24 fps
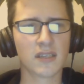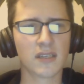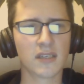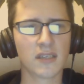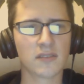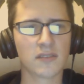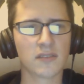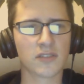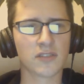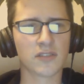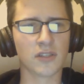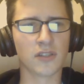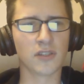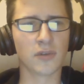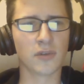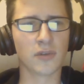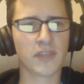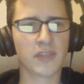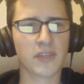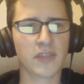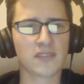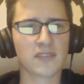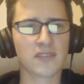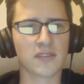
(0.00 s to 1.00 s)
So
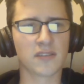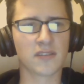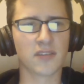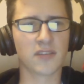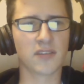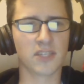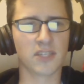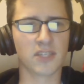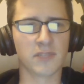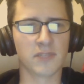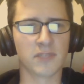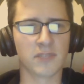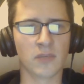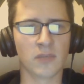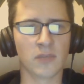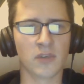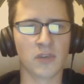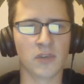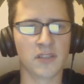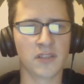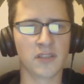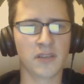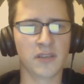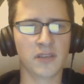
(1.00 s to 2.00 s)
that's not the document I
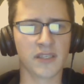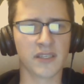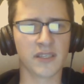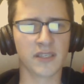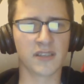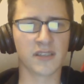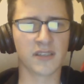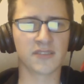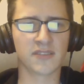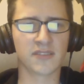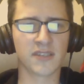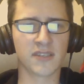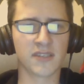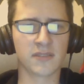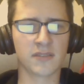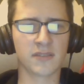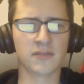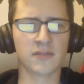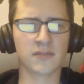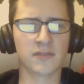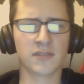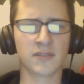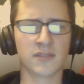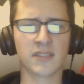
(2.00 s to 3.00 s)
wanted. Hang on a
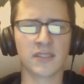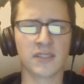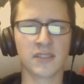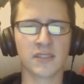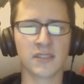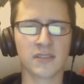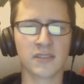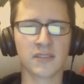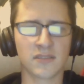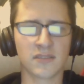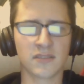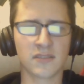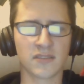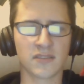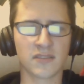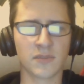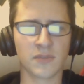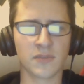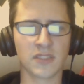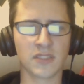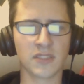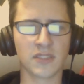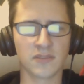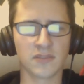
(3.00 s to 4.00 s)
second, guys. That's
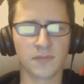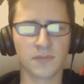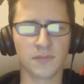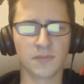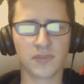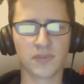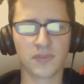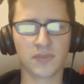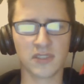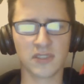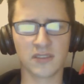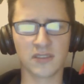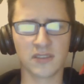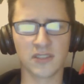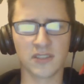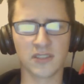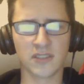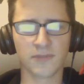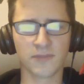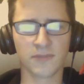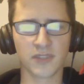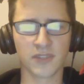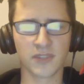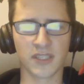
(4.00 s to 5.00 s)
something else completely
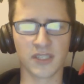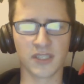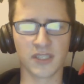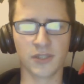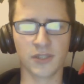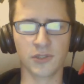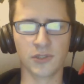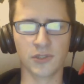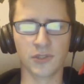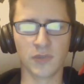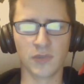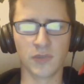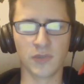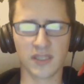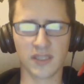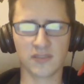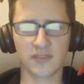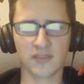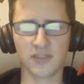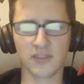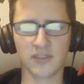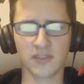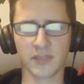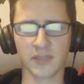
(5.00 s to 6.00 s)
different that I know you can't
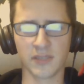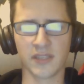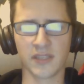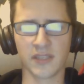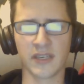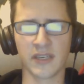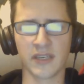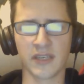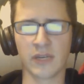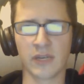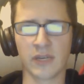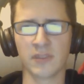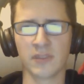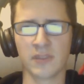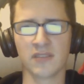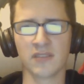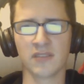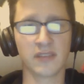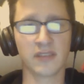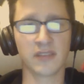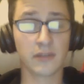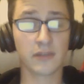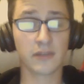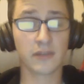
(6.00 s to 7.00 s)
see right now
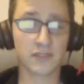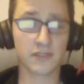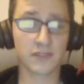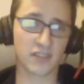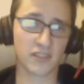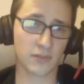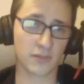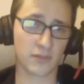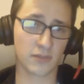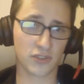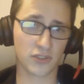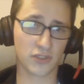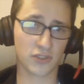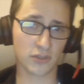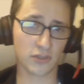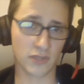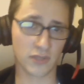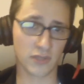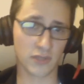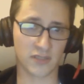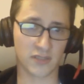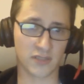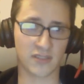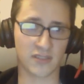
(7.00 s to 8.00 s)
because I don't have it set up to show you
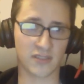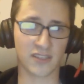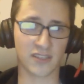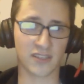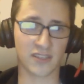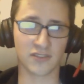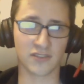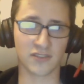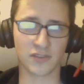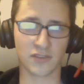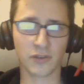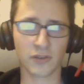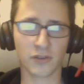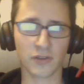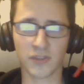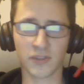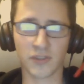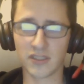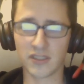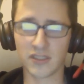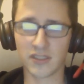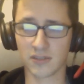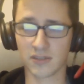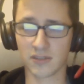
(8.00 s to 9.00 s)
guys that, because there are
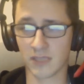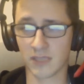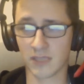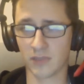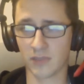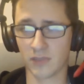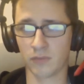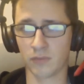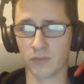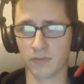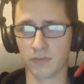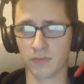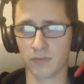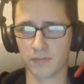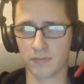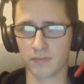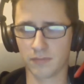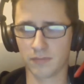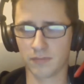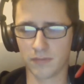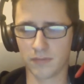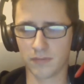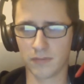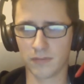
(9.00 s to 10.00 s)
things on my
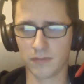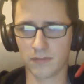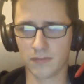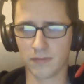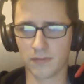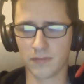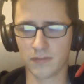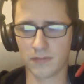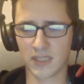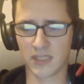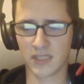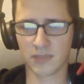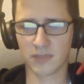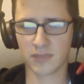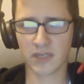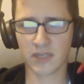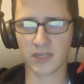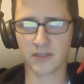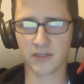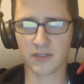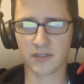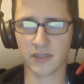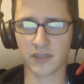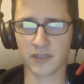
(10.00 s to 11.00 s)

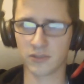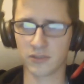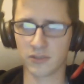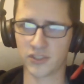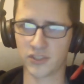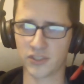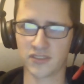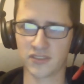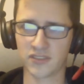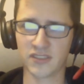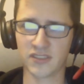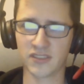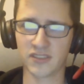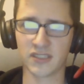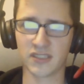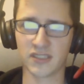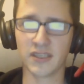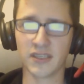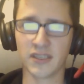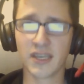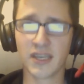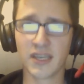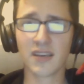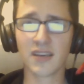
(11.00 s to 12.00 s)
browser I don't want you seeing
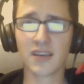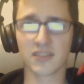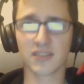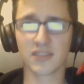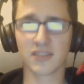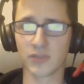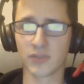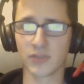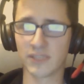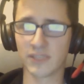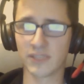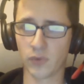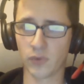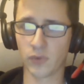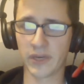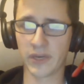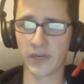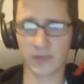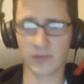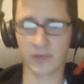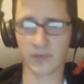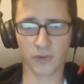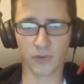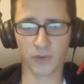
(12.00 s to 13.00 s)
because they'll give
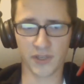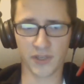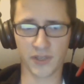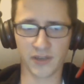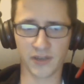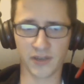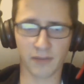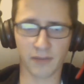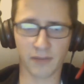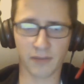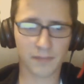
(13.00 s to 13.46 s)
away what I'm working on.